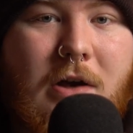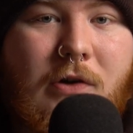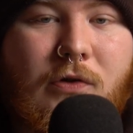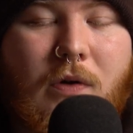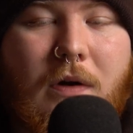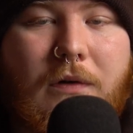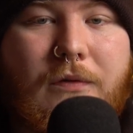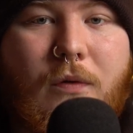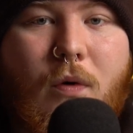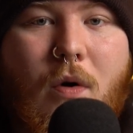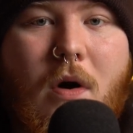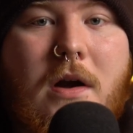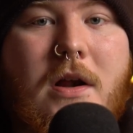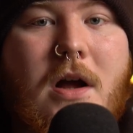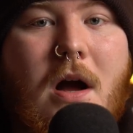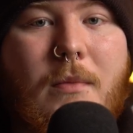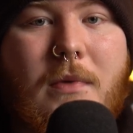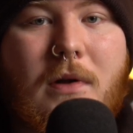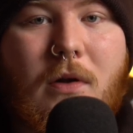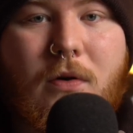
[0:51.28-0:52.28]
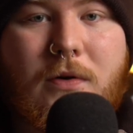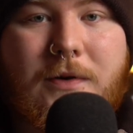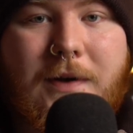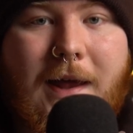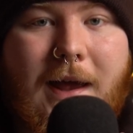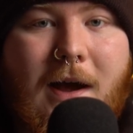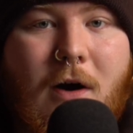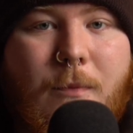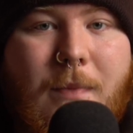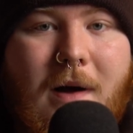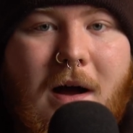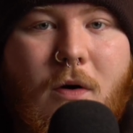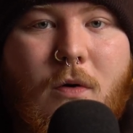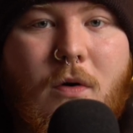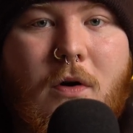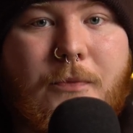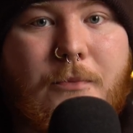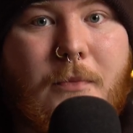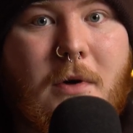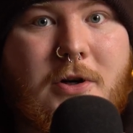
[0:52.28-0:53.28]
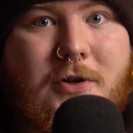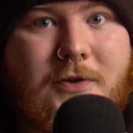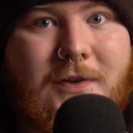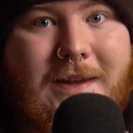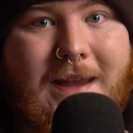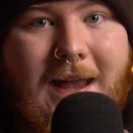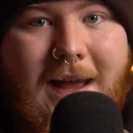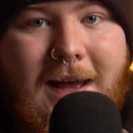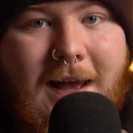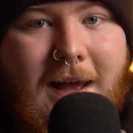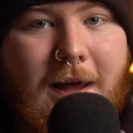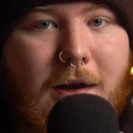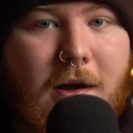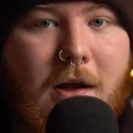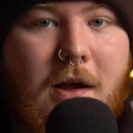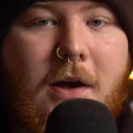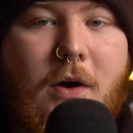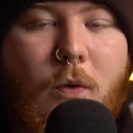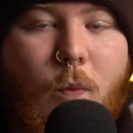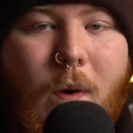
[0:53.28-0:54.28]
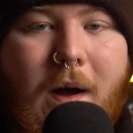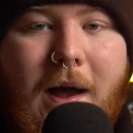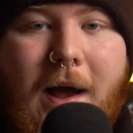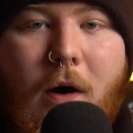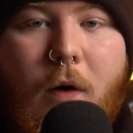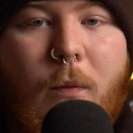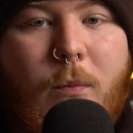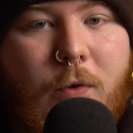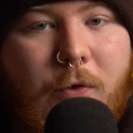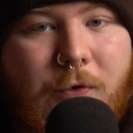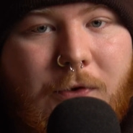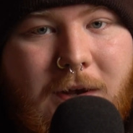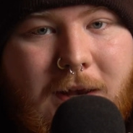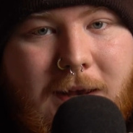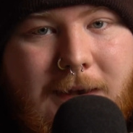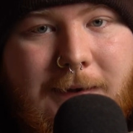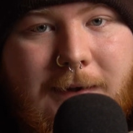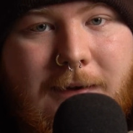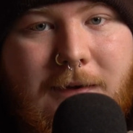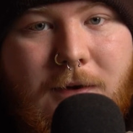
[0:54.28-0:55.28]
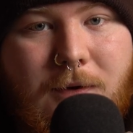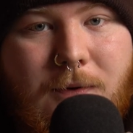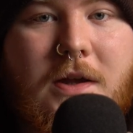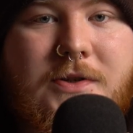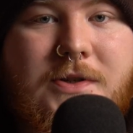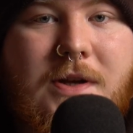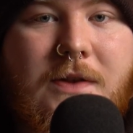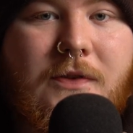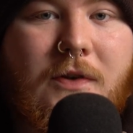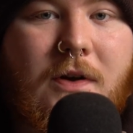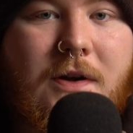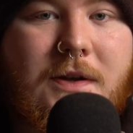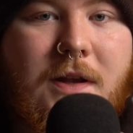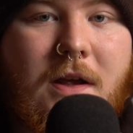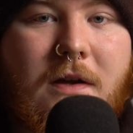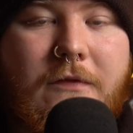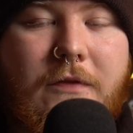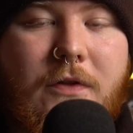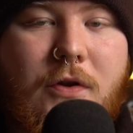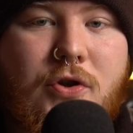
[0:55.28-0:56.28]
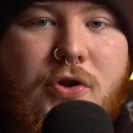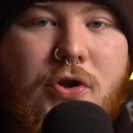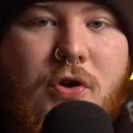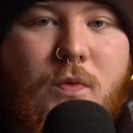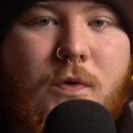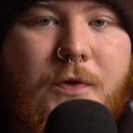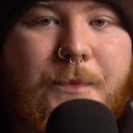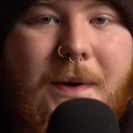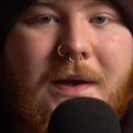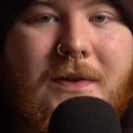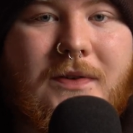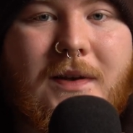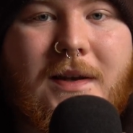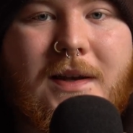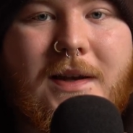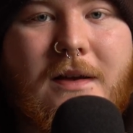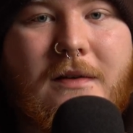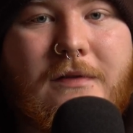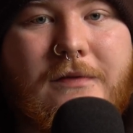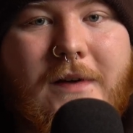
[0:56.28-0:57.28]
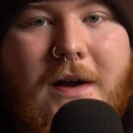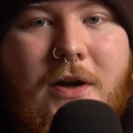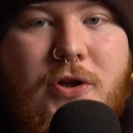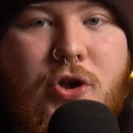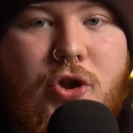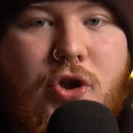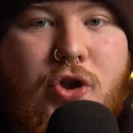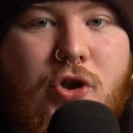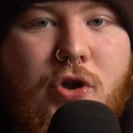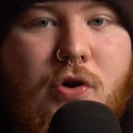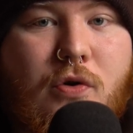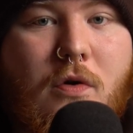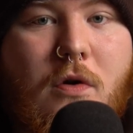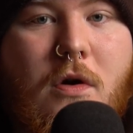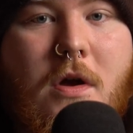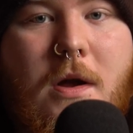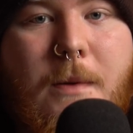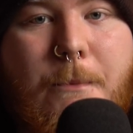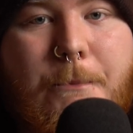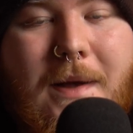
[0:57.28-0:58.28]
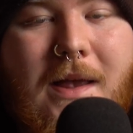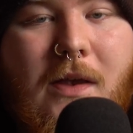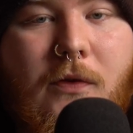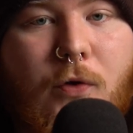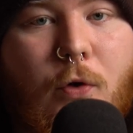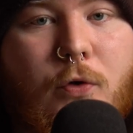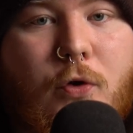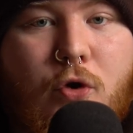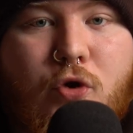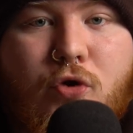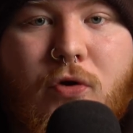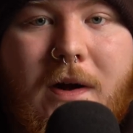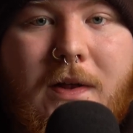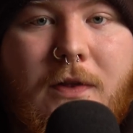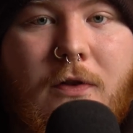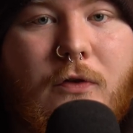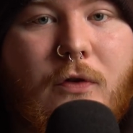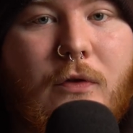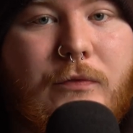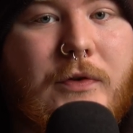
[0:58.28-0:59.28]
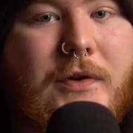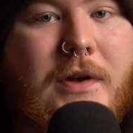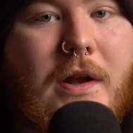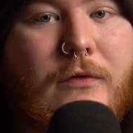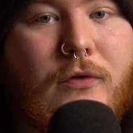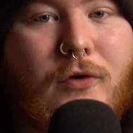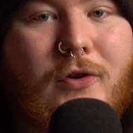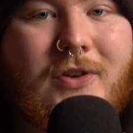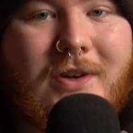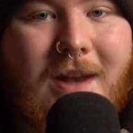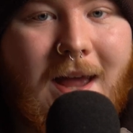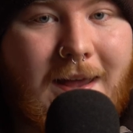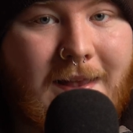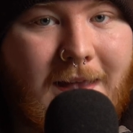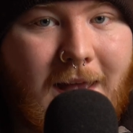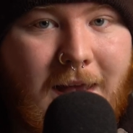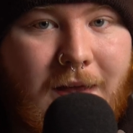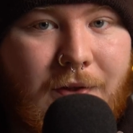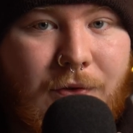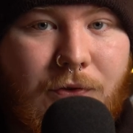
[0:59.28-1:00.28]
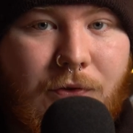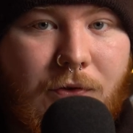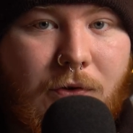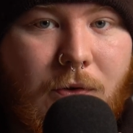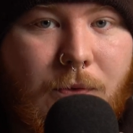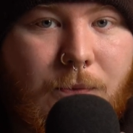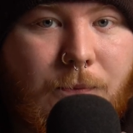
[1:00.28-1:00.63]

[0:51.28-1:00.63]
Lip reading: so I thought I'd come along to help out as much as I can where help was needed. Jen's idea for the shoot was basically a fashion shoot based on the trends of the different decades.